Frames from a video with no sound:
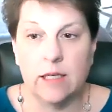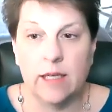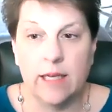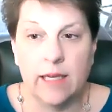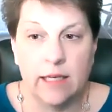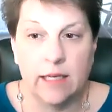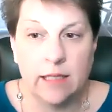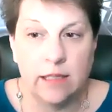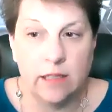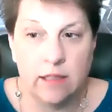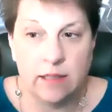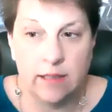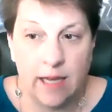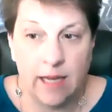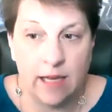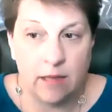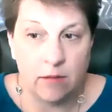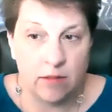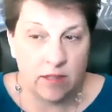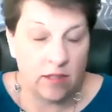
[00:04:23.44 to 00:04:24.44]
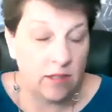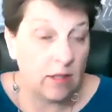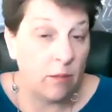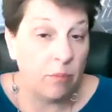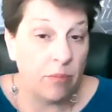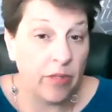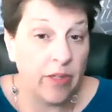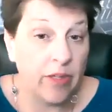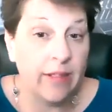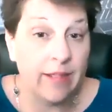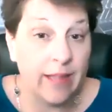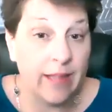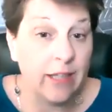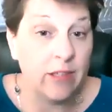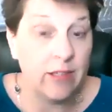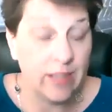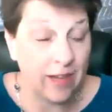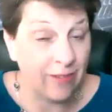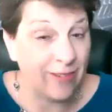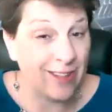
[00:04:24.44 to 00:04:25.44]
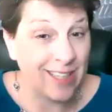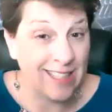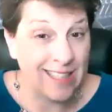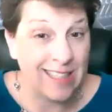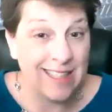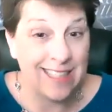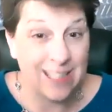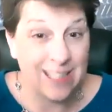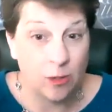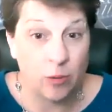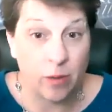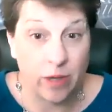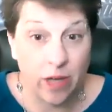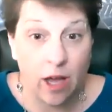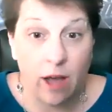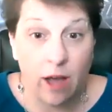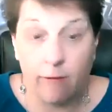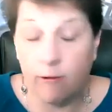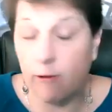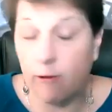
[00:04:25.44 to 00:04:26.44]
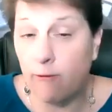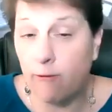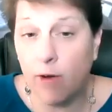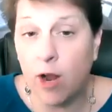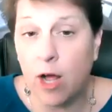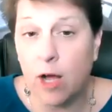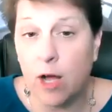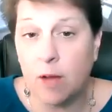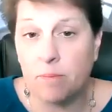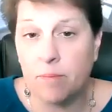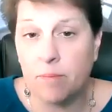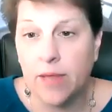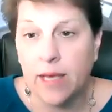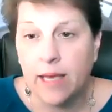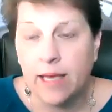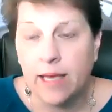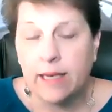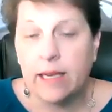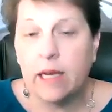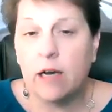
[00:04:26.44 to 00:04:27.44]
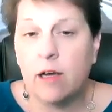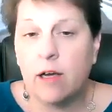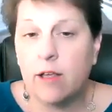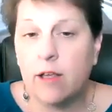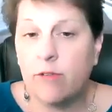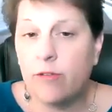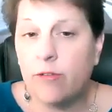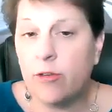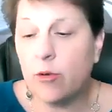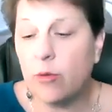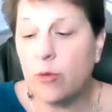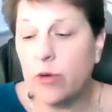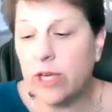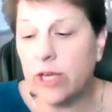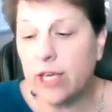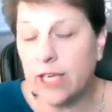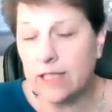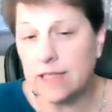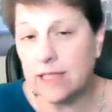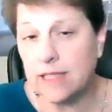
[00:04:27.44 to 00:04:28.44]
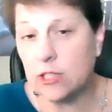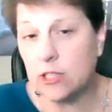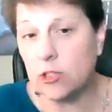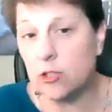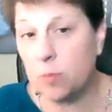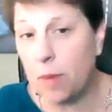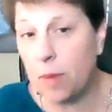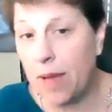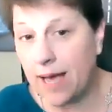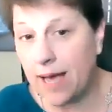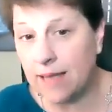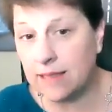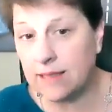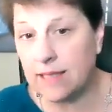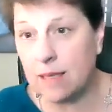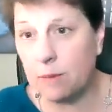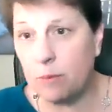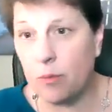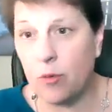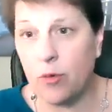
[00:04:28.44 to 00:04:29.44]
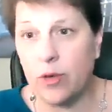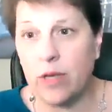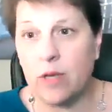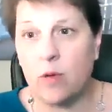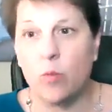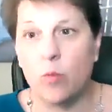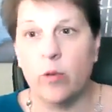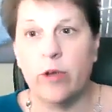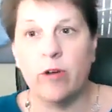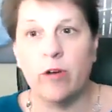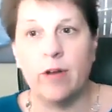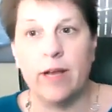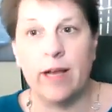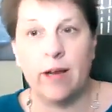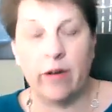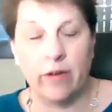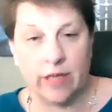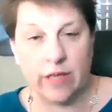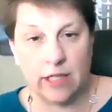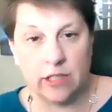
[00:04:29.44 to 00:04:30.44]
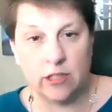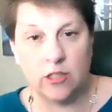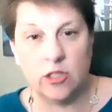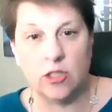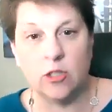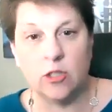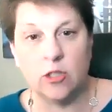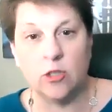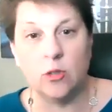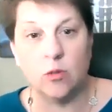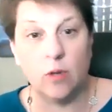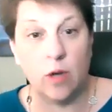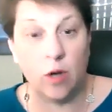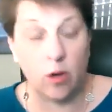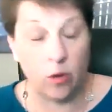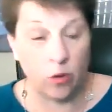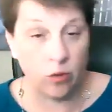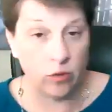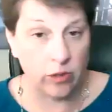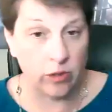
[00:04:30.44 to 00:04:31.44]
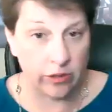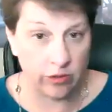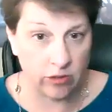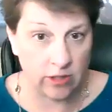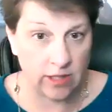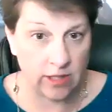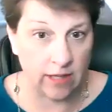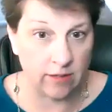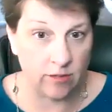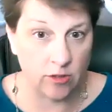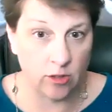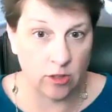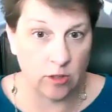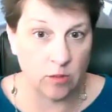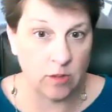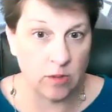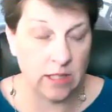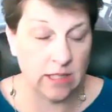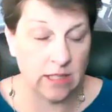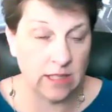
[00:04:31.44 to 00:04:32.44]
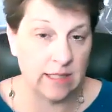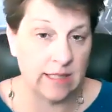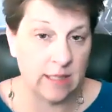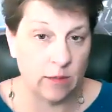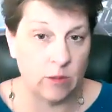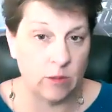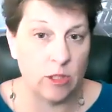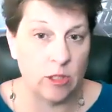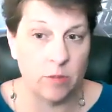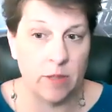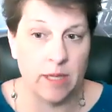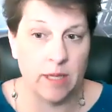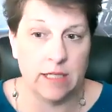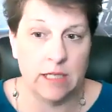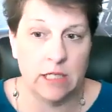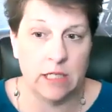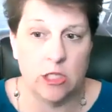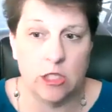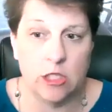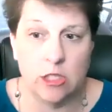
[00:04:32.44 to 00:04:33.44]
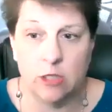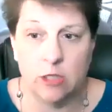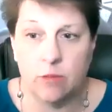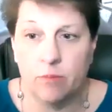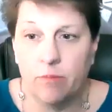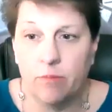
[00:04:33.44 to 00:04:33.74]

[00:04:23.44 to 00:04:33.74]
And that's something that you definitely need to recover from. Now, if it continues past that point, we are now into a whole nother set of circumstances that we should pay attention to.